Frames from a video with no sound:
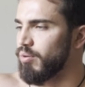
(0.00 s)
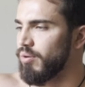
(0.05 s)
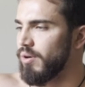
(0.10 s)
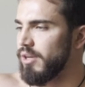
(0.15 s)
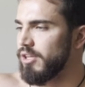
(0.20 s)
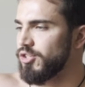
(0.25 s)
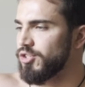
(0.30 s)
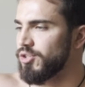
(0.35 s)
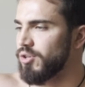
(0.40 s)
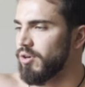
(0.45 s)

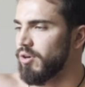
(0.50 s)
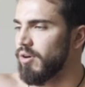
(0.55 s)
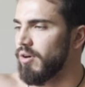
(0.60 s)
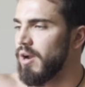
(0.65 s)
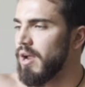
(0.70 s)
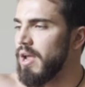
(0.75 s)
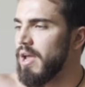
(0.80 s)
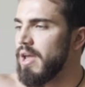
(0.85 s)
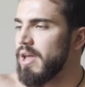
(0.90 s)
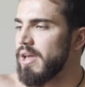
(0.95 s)
pretty sure,
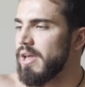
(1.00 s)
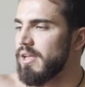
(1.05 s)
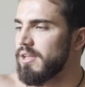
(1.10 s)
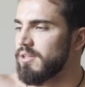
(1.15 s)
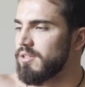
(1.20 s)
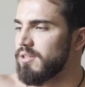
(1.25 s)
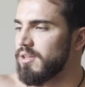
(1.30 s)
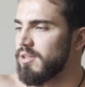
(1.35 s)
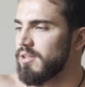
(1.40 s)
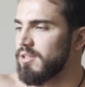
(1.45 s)

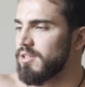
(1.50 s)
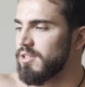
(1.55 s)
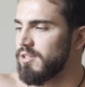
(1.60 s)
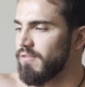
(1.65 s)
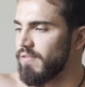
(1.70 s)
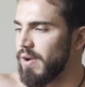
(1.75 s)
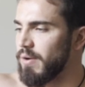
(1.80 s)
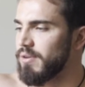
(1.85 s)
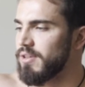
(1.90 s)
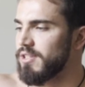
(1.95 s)
is
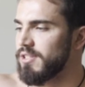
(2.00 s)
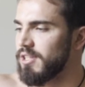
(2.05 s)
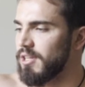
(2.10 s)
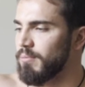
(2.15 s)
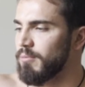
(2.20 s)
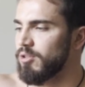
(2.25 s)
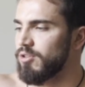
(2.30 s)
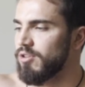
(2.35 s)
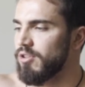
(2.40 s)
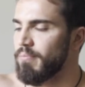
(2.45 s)
very
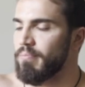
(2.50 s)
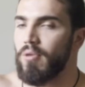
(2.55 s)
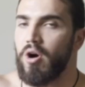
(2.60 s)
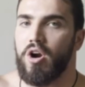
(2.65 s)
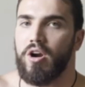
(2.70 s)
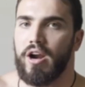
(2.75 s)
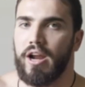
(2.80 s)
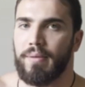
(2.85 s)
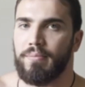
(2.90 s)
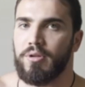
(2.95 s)
similar to the
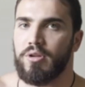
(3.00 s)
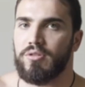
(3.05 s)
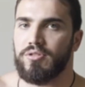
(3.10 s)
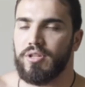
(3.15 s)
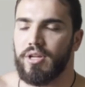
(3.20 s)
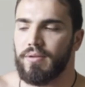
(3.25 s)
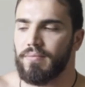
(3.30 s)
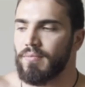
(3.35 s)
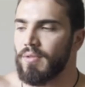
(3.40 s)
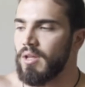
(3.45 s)
bar I'm
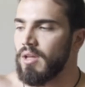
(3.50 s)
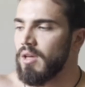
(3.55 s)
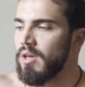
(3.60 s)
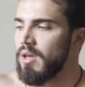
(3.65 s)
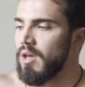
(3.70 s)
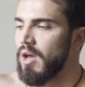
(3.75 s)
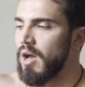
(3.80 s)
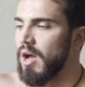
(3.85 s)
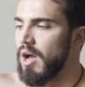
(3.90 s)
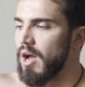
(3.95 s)
using.
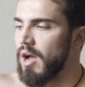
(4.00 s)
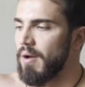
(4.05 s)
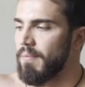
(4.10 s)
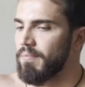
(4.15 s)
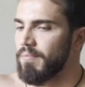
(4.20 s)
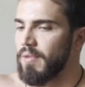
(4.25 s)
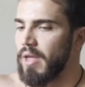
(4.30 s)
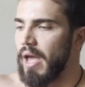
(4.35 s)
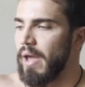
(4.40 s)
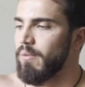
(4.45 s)

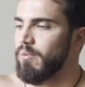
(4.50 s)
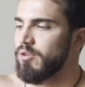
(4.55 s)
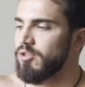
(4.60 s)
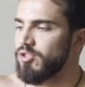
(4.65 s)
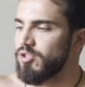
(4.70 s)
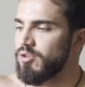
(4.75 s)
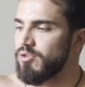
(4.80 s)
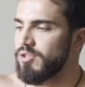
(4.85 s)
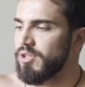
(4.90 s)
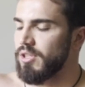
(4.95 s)
I was
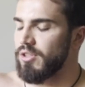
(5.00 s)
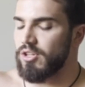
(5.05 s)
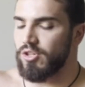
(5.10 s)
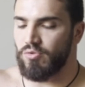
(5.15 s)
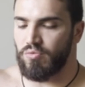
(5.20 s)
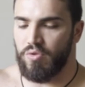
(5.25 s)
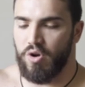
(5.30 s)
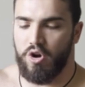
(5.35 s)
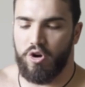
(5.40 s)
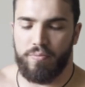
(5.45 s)
using this
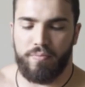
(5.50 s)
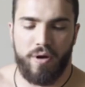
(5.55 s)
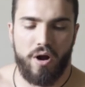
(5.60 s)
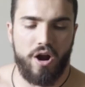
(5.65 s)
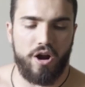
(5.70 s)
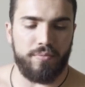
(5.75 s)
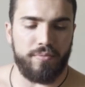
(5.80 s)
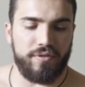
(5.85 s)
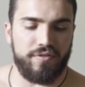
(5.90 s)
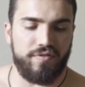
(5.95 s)
Rogue
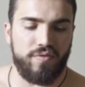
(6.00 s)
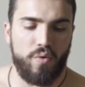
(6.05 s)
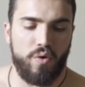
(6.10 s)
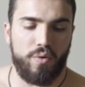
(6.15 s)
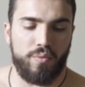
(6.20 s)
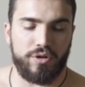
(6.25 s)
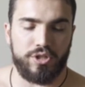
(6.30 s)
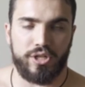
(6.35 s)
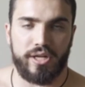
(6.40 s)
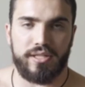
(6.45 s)
bar before,
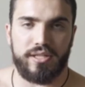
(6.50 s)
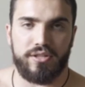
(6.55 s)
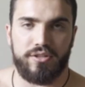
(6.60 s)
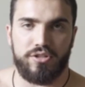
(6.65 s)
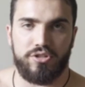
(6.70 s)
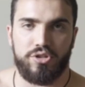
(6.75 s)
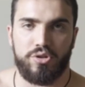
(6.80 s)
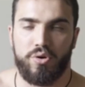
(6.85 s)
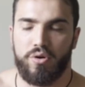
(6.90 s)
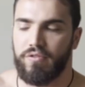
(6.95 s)
which I did the
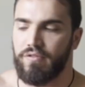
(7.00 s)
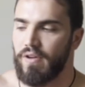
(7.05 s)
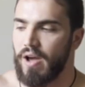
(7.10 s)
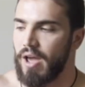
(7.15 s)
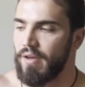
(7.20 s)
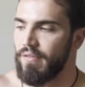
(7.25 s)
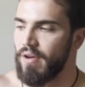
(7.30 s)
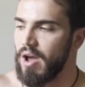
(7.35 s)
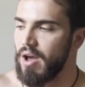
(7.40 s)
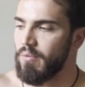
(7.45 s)

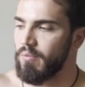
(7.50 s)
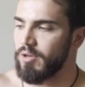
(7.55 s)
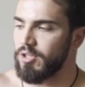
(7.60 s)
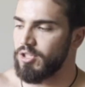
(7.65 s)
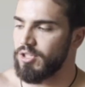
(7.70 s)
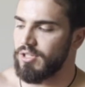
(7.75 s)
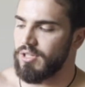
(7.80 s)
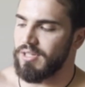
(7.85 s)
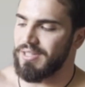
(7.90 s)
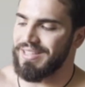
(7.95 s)
205 on,
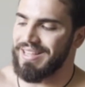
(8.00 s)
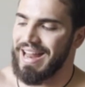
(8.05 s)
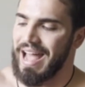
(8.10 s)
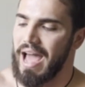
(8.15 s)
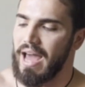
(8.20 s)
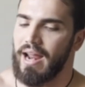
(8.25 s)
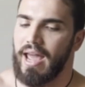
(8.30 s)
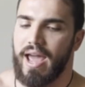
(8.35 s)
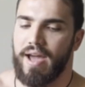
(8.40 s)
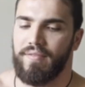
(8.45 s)
which did
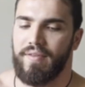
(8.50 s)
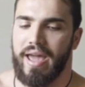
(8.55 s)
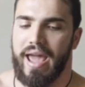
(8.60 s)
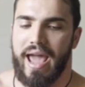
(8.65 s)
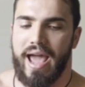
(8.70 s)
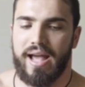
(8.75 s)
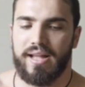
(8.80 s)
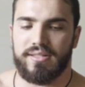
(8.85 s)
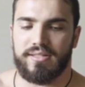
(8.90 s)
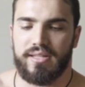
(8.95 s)
not have
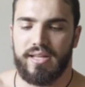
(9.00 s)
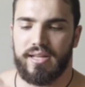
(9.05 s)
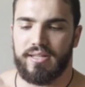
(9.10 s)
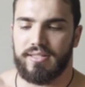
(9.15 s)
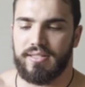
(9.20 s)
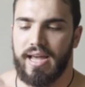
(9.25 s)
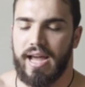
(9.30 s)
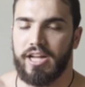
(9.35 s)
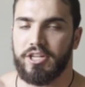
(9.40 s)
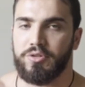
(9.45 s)
as
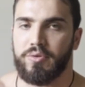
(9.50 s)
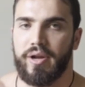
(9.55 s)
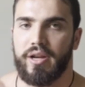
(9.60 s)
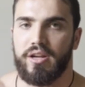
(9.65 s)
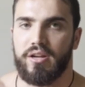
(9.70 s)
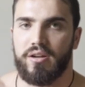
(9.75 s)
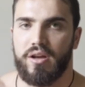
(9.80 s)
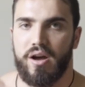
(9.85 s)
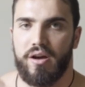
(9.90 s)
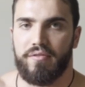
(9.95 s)

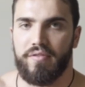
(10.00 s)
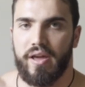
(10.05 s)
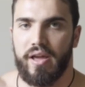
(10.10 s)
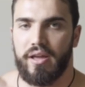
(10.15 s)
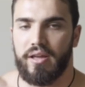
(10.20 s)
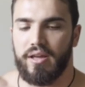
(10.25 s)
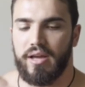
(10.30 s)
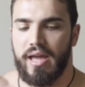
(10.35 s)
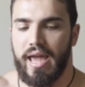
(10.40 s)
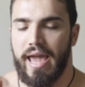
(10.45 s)
exaggerated of
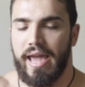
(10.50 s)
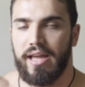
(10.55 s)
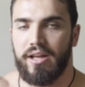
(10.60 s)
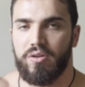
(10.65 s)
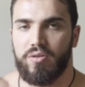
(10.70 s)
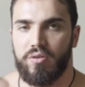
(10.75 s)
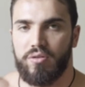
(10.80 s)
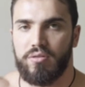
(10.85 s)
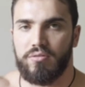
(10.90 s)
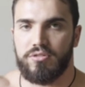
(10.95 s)
a
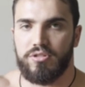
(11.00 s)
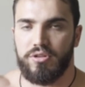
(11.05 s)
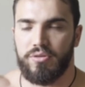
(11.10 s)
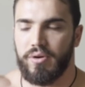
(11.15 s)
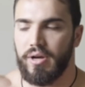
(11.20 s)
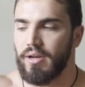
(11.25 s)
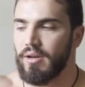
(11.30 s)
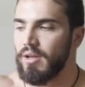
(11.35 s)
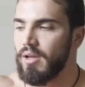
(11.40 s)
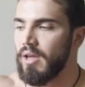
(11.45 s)
angle to
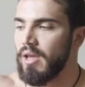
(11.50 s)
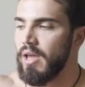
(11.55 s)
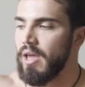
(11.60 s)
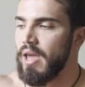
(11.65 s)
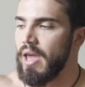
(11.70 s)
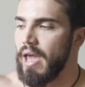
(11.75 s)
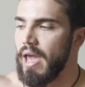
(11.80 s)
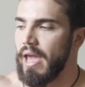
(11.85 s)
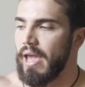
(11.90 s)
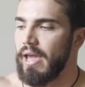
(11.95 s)
it,
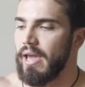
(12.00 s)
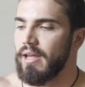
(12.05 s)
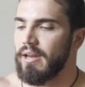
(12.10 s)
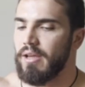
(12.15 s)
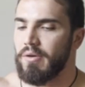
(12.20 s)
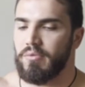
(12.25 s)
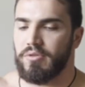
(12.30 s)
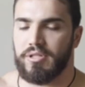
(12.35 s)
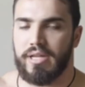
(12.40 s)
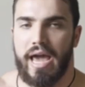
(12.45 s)
and
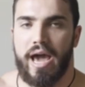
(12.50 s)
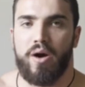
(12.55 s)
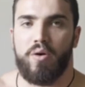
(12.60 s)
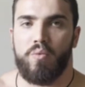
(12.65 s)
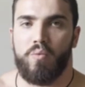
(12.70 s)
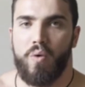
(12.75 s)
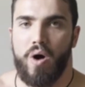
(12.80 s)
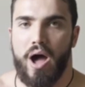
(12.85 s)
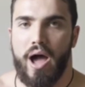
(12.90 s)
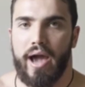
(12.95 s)
it was
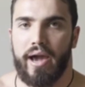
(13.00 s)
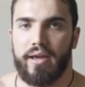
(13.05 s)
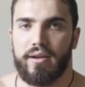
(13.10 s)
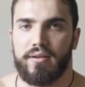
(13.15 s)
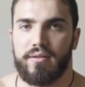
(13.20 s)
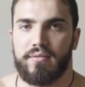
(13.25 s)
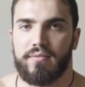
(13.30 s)
out wide.